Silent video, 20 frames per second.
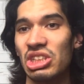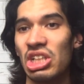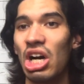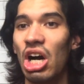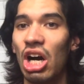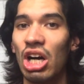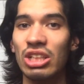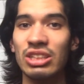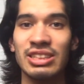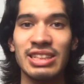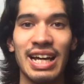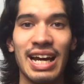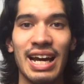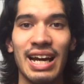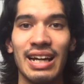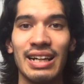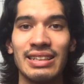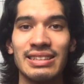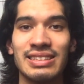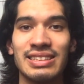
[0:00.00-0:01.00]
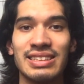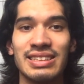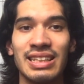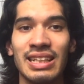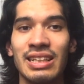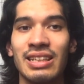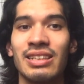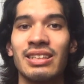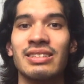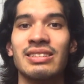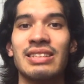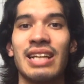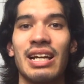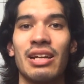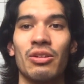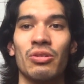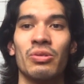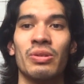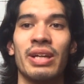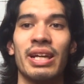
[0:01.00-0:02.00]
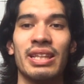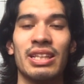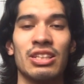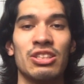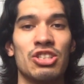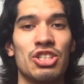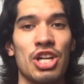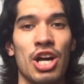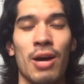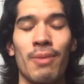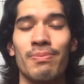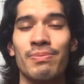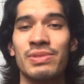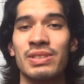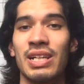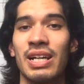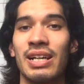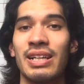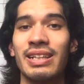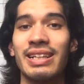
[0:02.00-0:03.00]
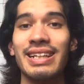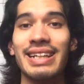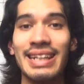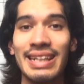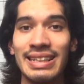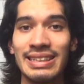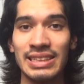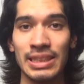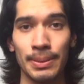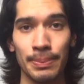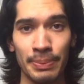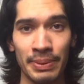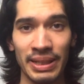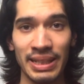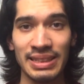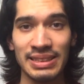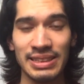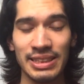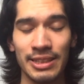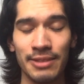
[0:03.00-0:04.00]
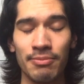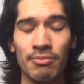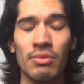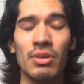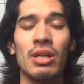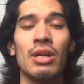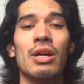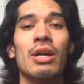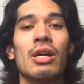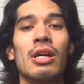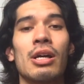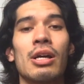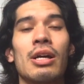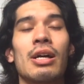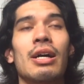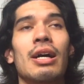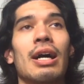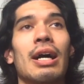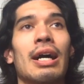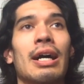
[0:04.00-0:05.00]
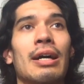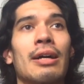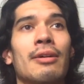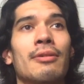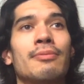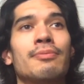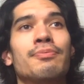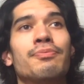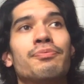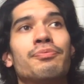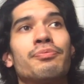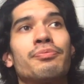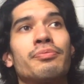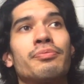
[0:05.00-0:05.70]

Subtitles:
contacts, skills that'll get the job done easy peasy. So